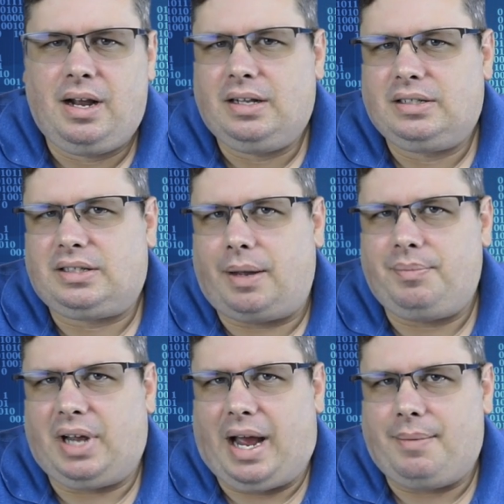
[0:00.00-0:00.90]

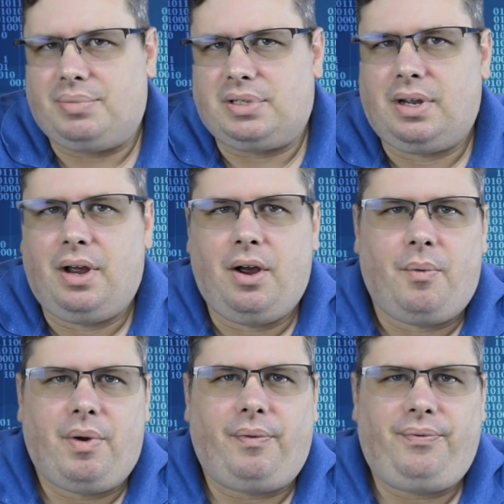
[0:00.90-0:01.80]
Sometimes
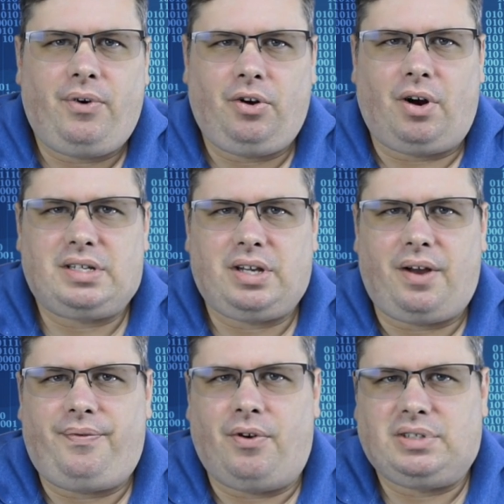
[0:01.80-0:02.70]
we refer to our cell
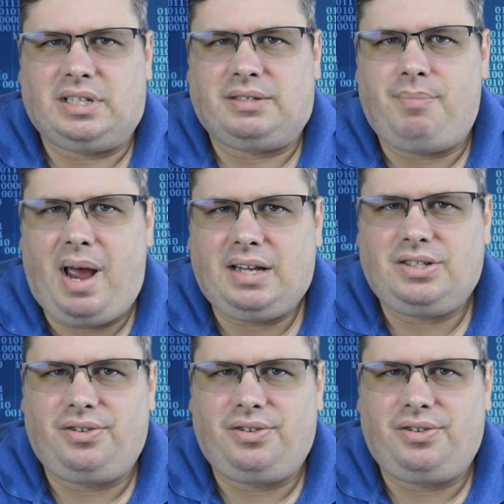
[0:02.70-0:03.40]
phones as mass